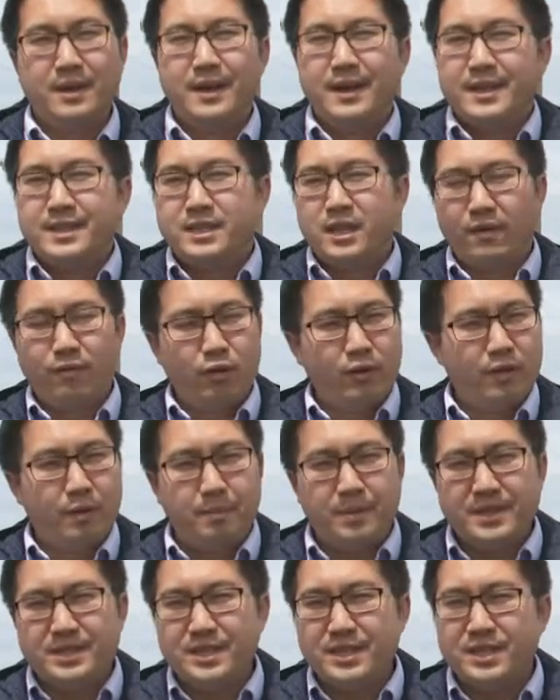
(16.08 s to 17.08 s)
Several of the
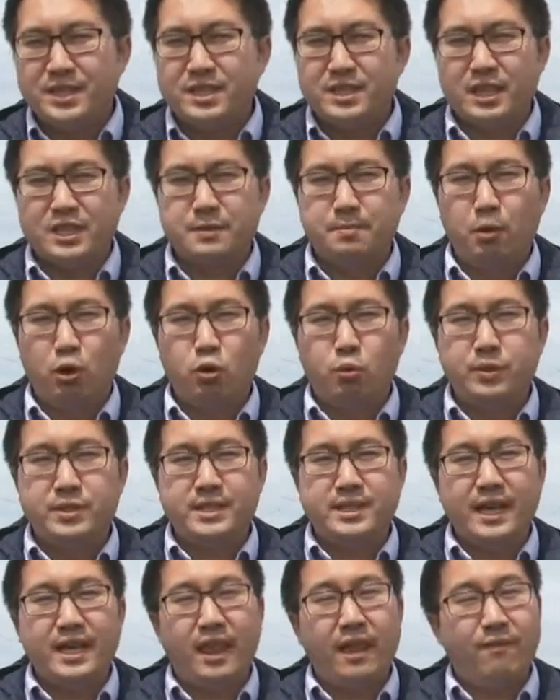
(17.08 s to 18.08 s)
businesses I spoke with
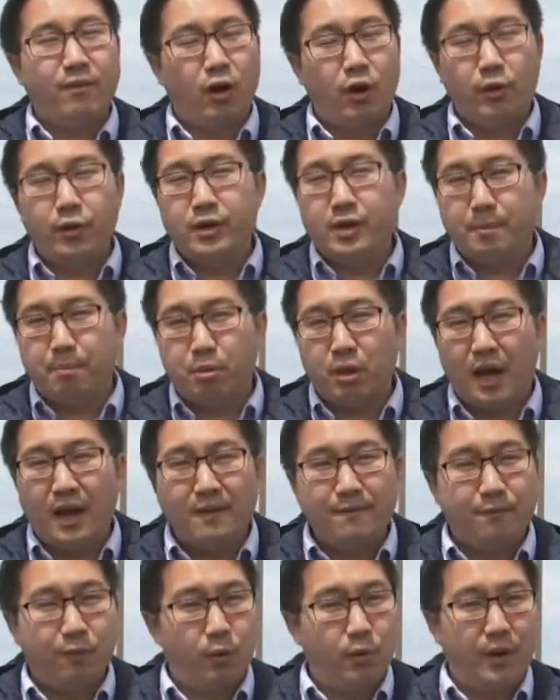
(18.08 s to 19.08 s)
say they've already applied
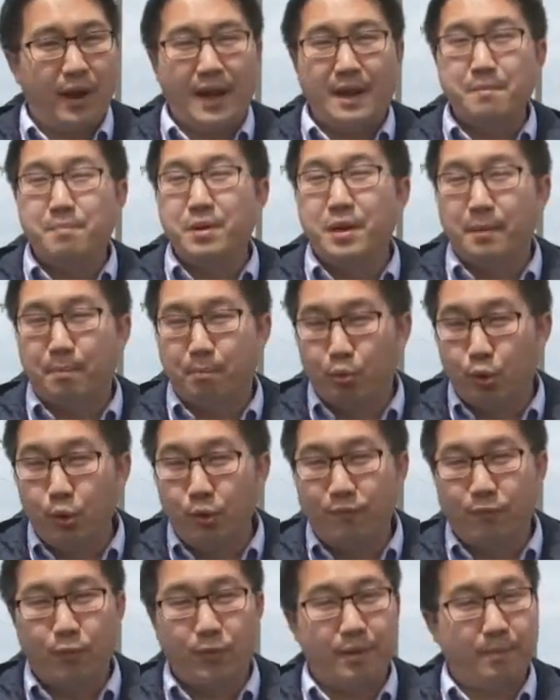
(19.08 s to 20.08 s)
for and been approved
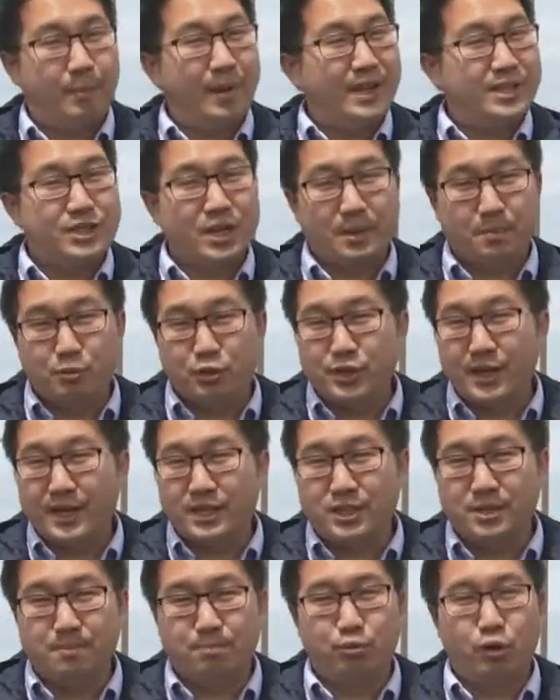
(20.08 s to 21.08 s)
for the Paycheck
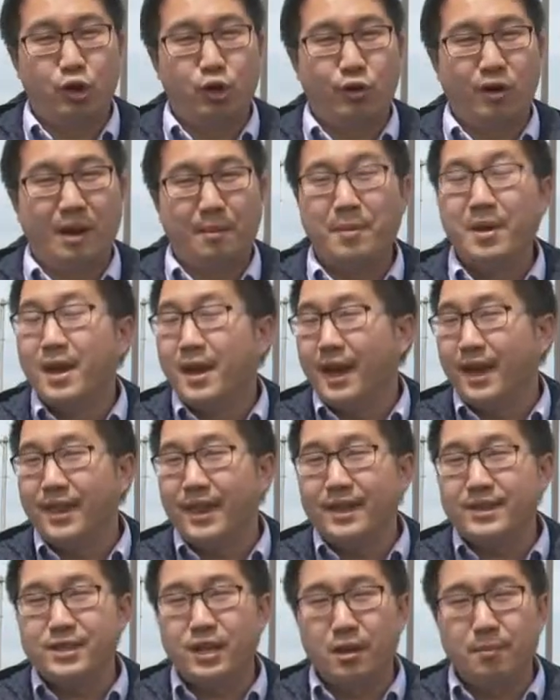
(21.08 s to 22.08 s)
Protection Program, and they
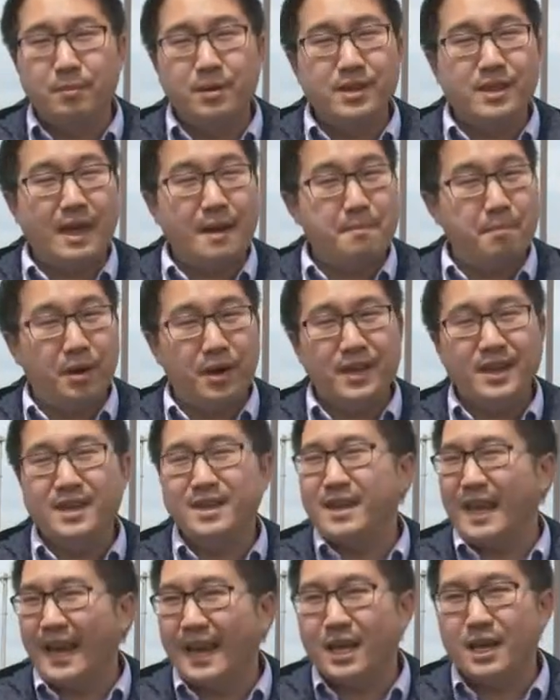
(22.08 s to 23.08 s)
tell me that money
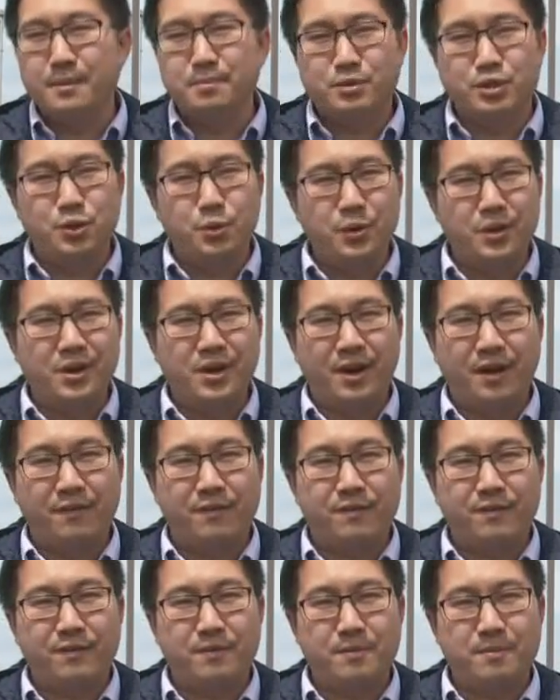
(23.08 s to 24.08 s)
can't come soon
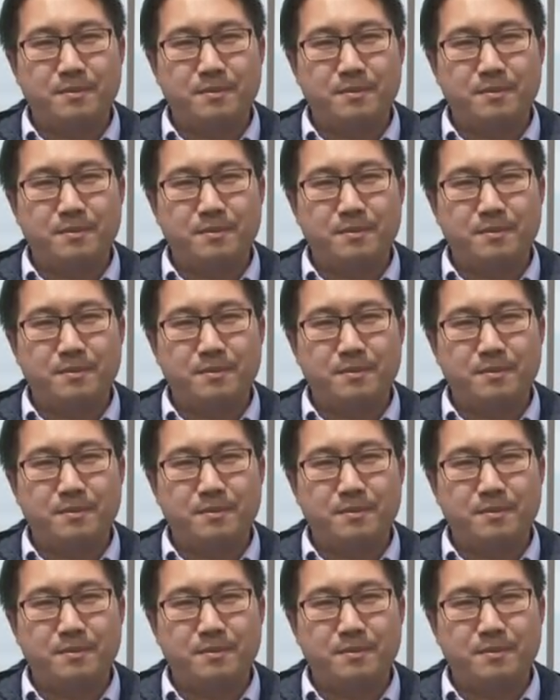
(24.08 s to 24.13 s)
enough.